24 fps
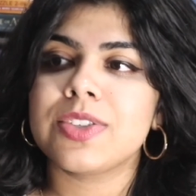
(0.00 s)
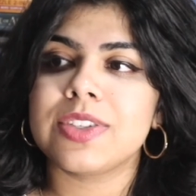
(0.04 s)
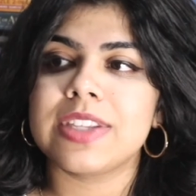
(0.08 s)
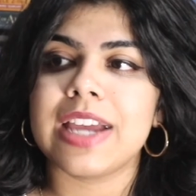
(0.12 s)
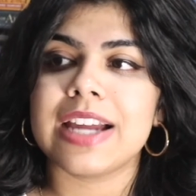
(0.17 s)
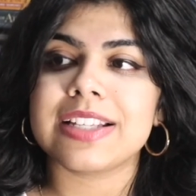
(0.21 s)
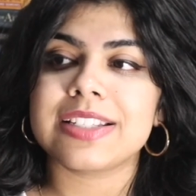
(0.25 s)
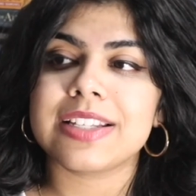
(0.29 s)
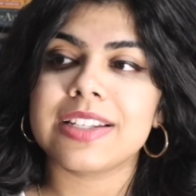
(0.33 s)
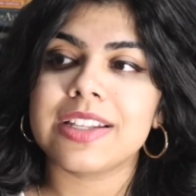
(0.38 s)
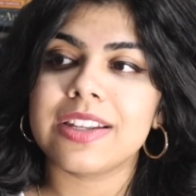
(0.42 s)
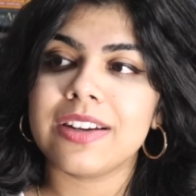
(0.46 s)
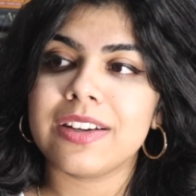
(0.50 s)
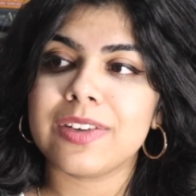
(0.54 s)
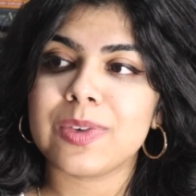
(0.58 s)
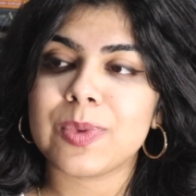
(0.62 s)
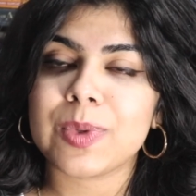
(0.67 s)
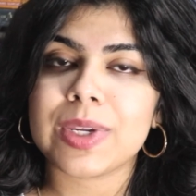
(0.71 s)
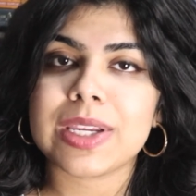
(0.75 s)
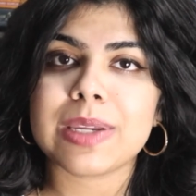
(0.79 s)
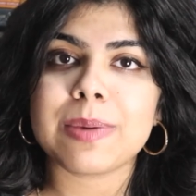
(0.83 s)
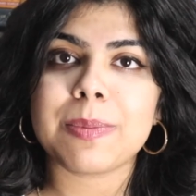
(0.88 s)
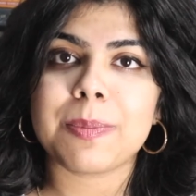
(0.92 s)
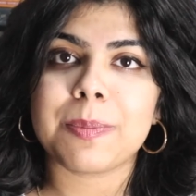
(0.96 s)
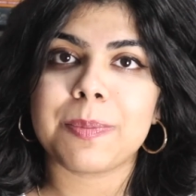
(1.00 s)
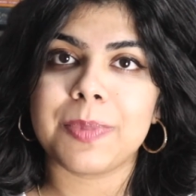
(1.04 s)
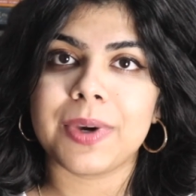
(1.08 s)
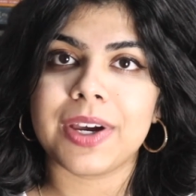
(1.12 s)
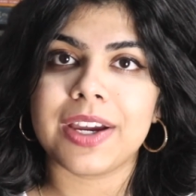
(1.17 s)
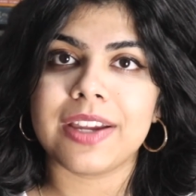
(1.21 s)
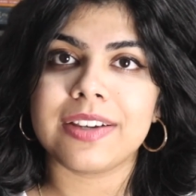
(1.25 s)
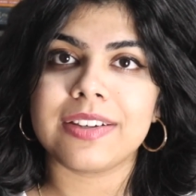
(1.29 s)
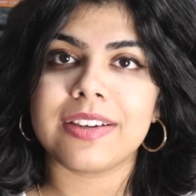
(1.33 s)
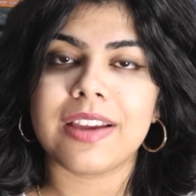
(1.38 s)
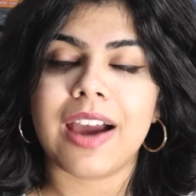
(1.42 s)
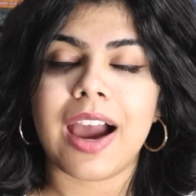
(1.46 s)
That's a little annoying,
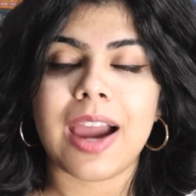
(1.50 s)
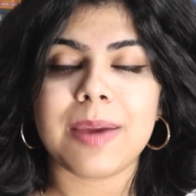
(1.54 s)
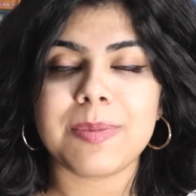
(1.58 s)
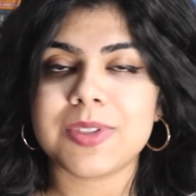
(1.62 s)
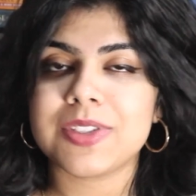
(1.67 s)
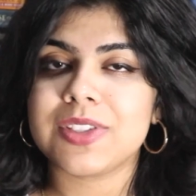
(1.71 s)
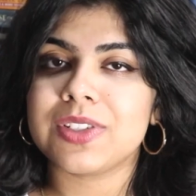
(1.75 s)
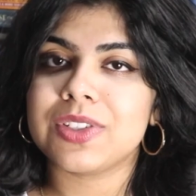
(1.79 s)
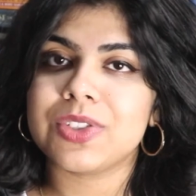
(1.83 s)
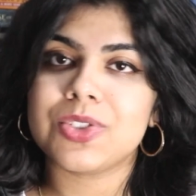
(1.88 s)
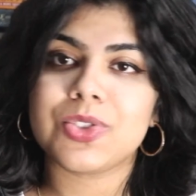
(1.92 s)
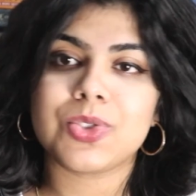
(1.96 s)
but I'm still